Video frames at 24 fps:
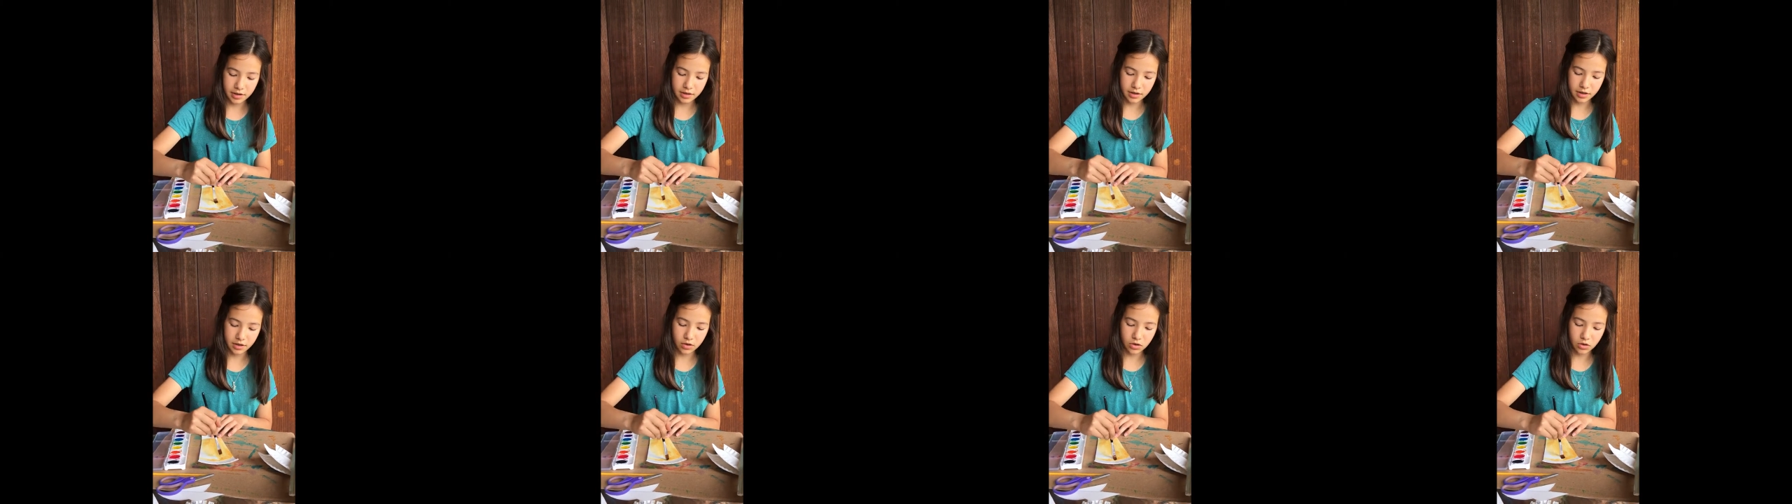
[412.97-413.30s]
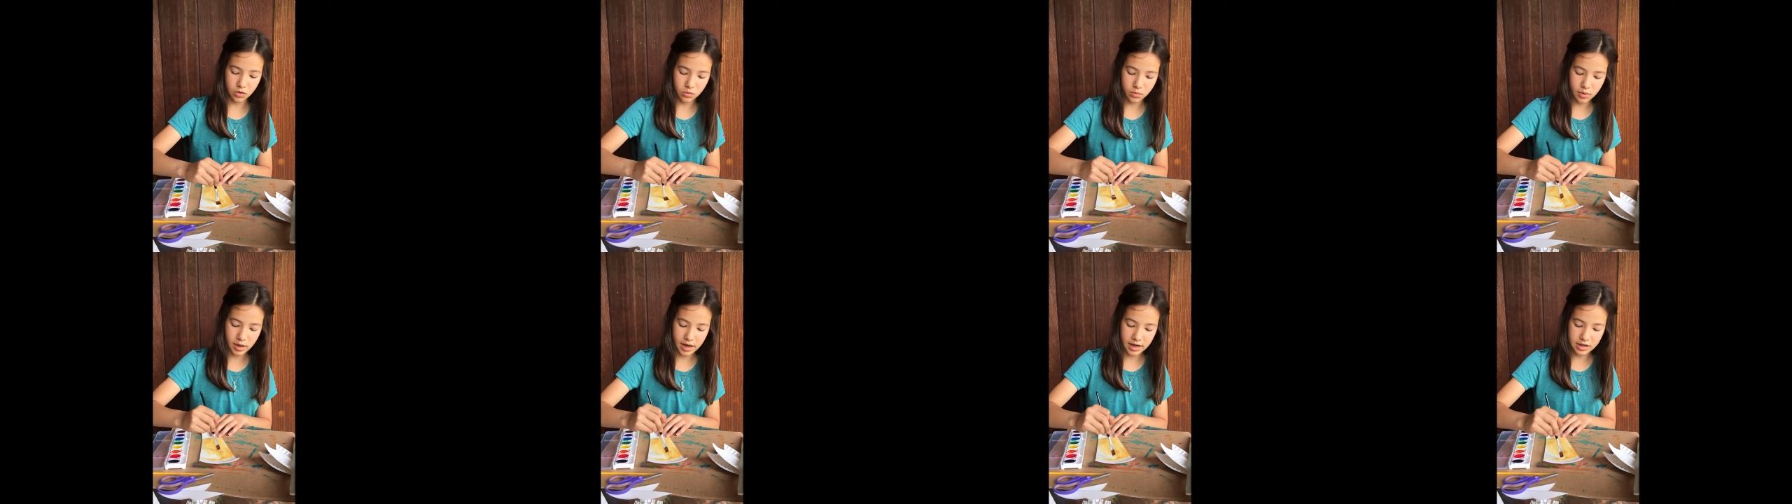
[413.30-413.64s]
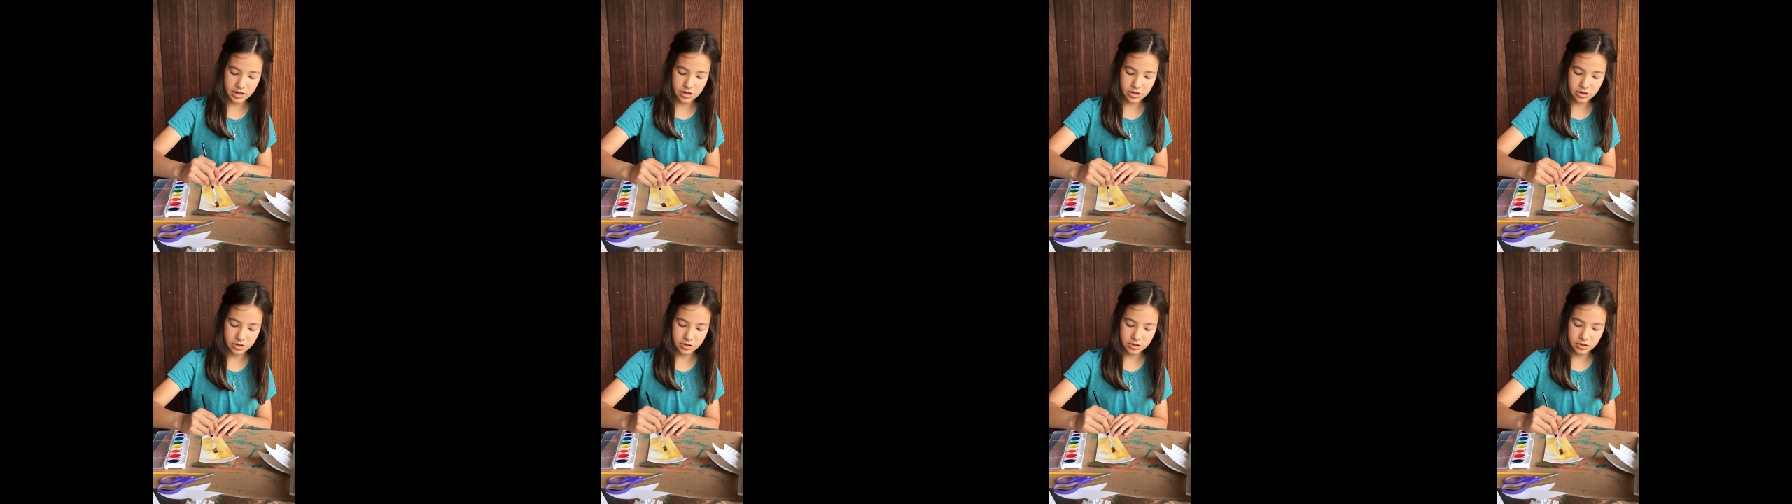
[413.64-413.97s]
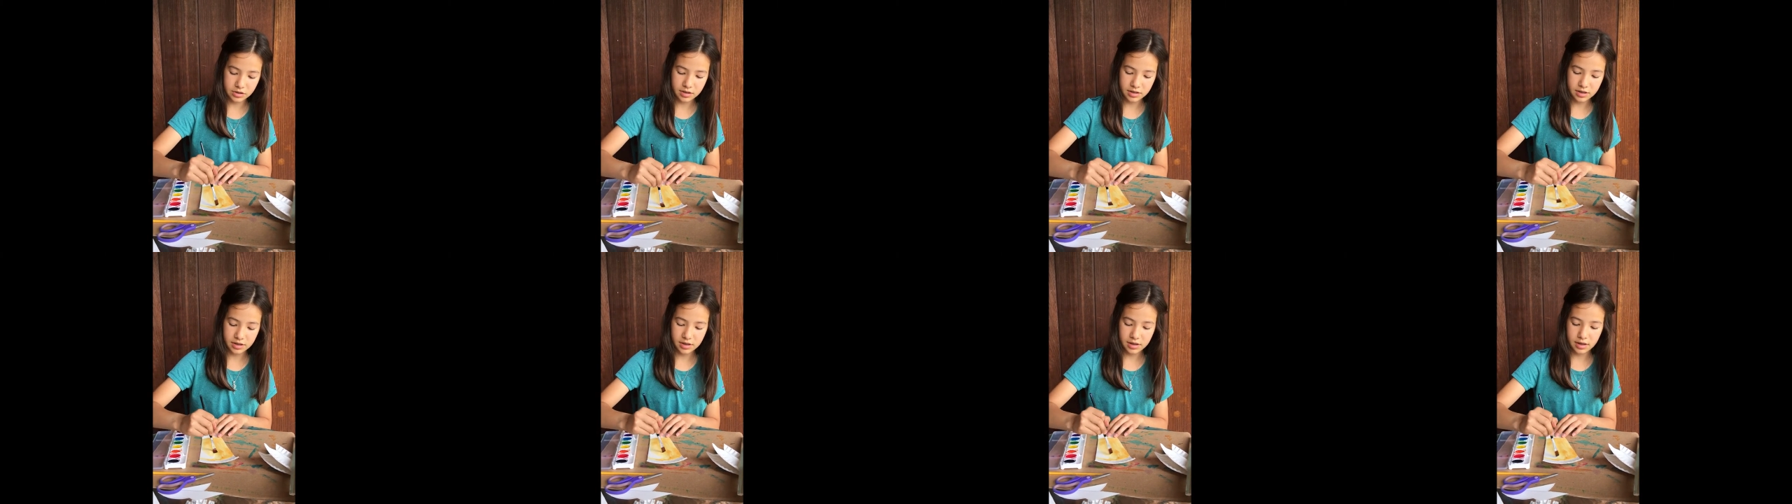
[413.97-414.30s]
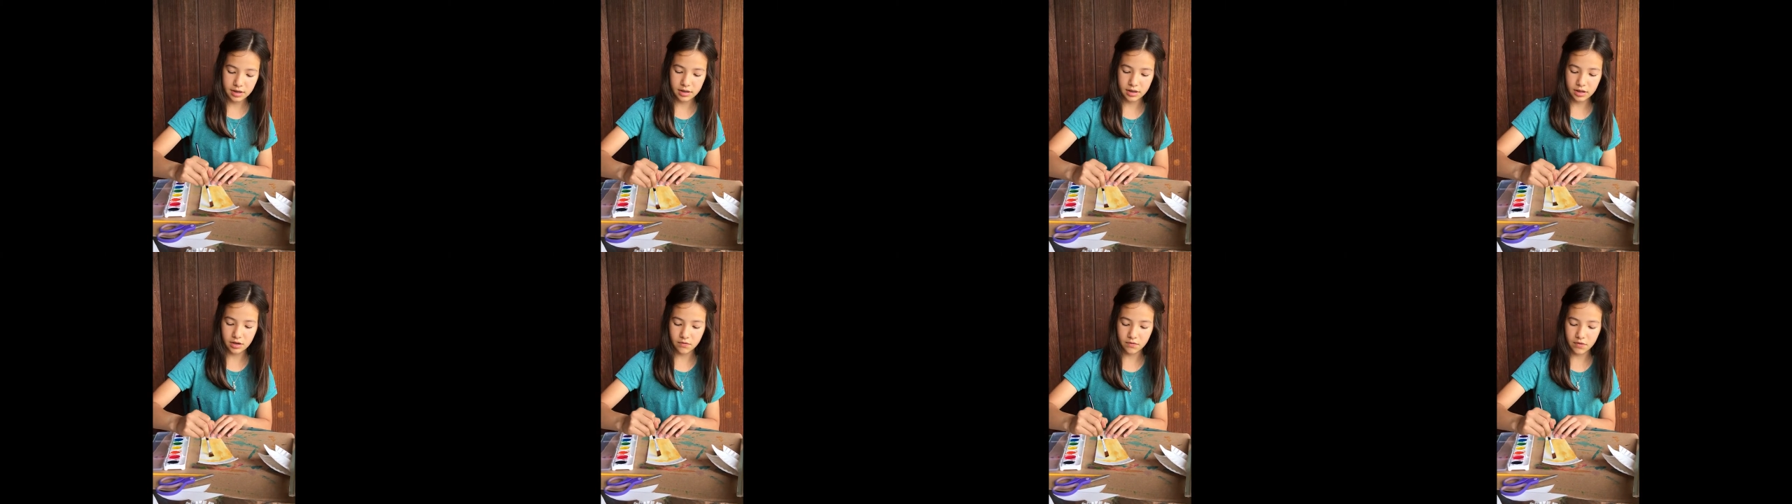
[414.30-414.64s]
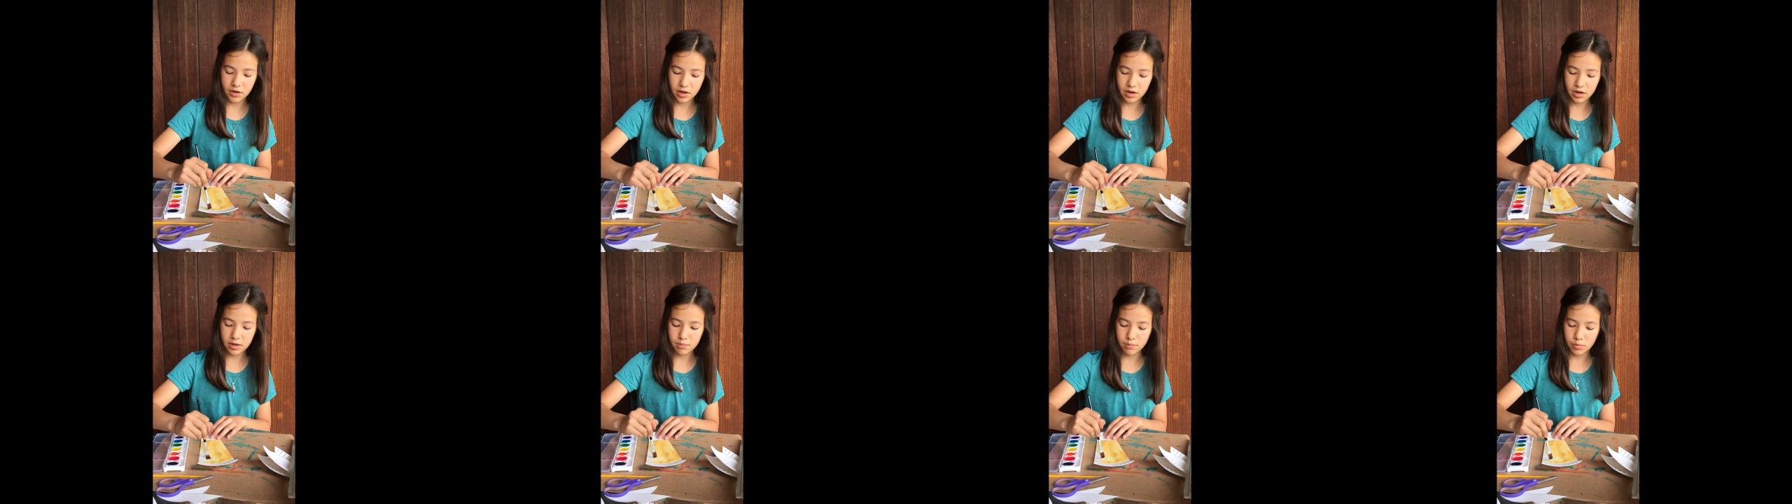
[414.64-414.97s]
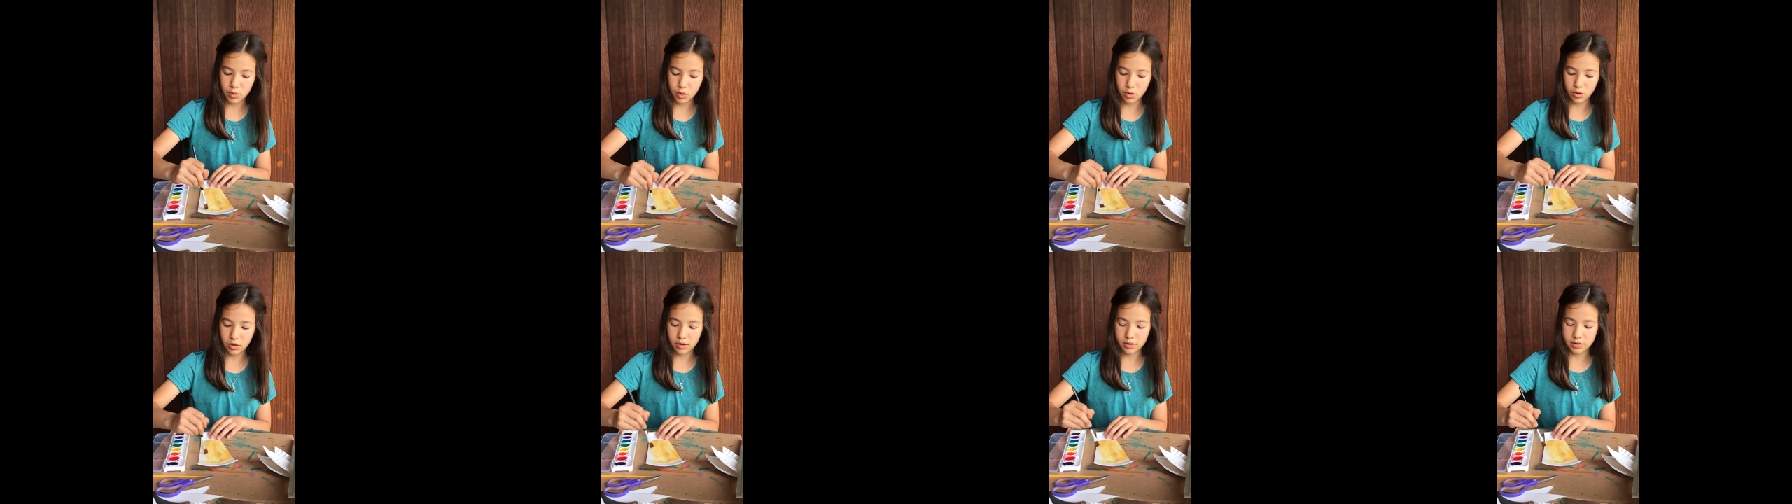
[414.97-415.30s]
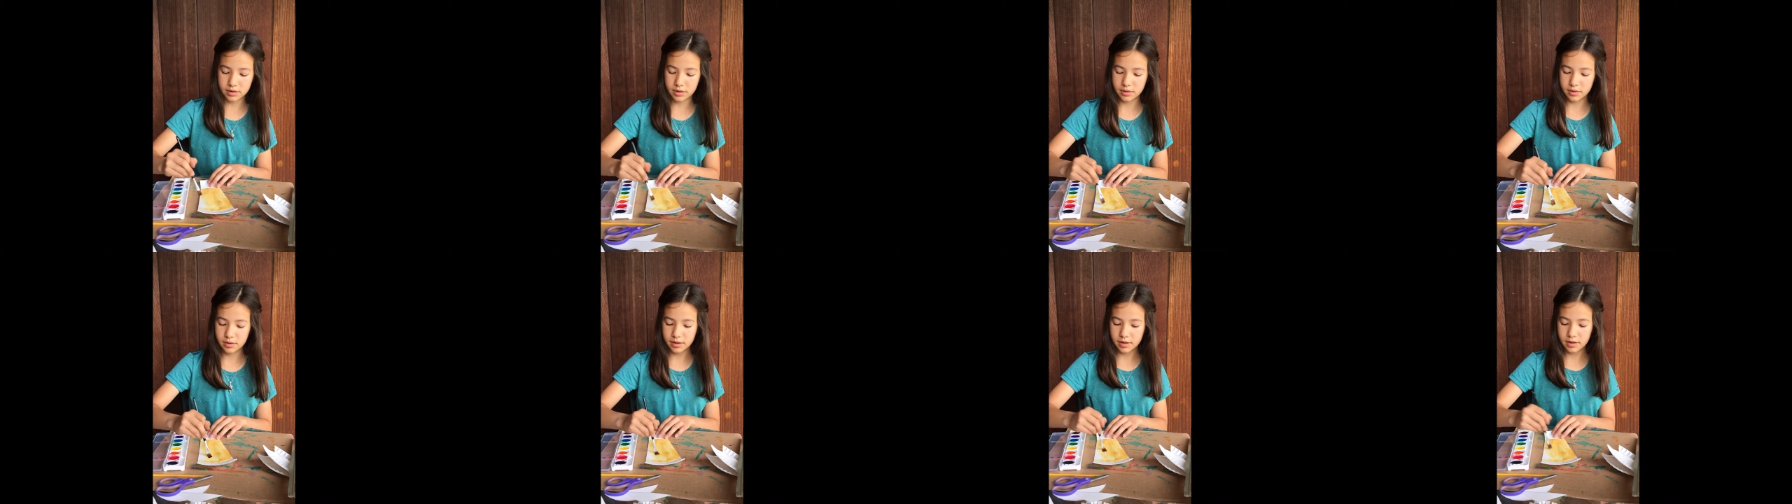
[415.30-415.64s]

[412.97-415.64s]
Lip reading: and they're courageous, and they're very bold.